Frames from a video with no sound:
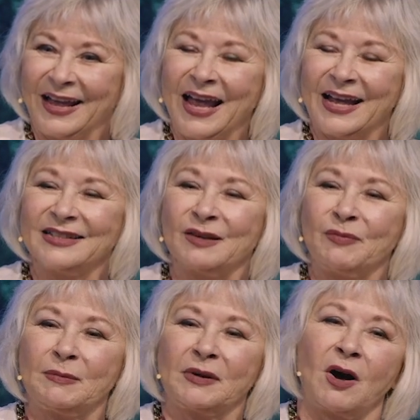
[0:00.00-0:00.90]
and some
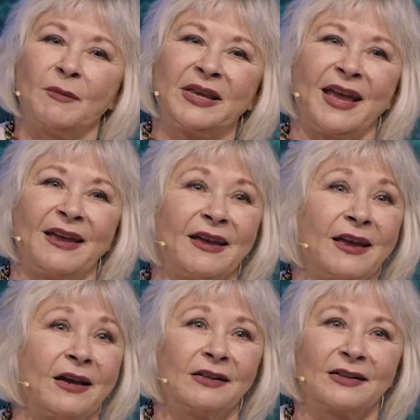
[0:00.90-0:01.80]
people call me K A
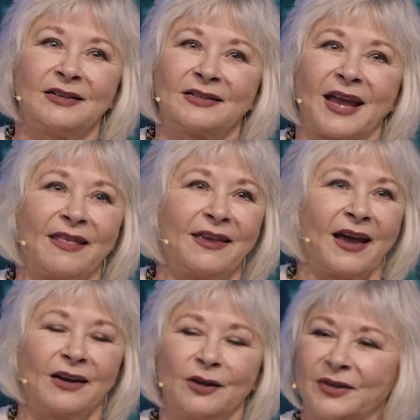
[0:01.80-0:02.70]
L because
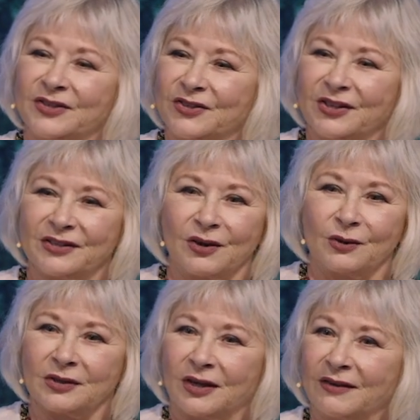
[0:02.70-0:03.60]
Kathianne Lewis just
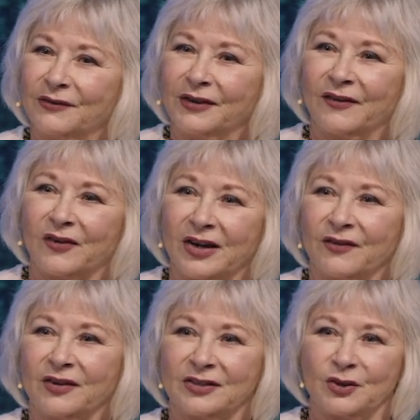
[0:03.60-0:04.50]
goes on forever and
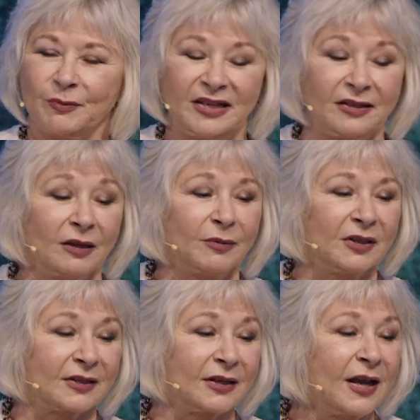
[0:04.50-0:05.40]
ever. Too many
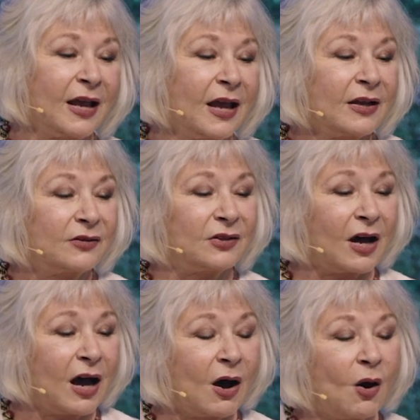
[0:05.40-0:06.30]
syllables.
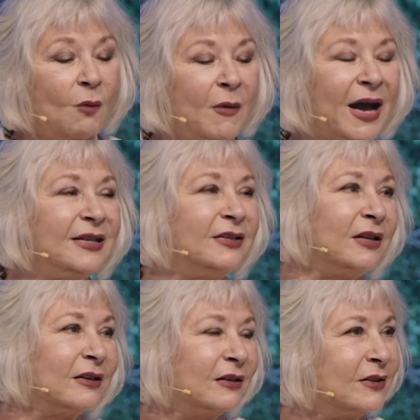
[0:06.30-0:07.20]
So, my
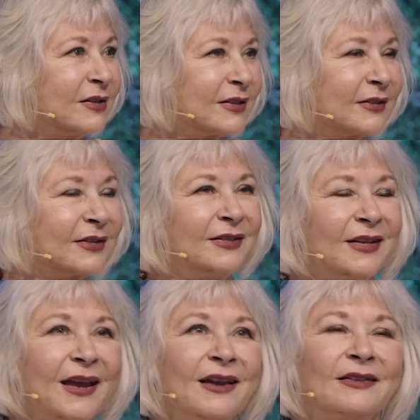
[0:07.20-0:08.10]
dears,
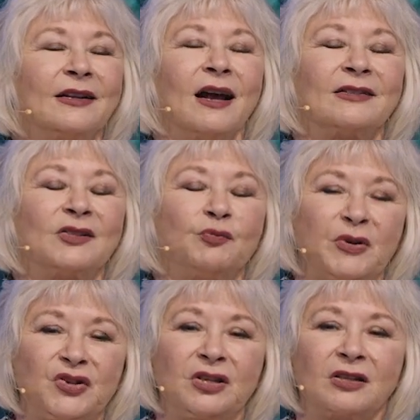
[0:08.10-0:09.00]
today is an
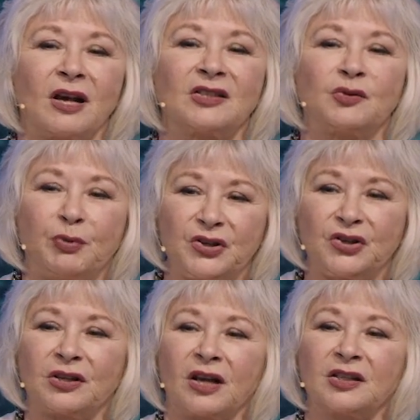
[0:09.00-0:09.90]
auspicious,
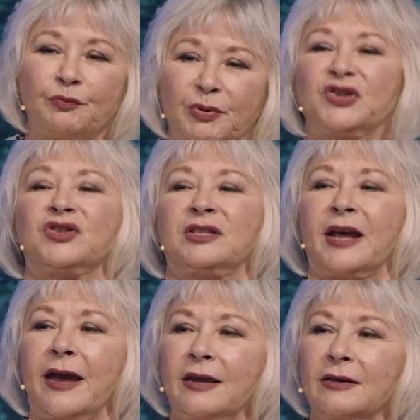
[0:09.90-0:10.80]
auspicious, auspicious
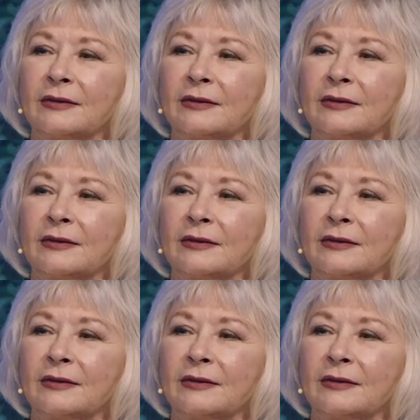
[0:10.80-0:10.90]
day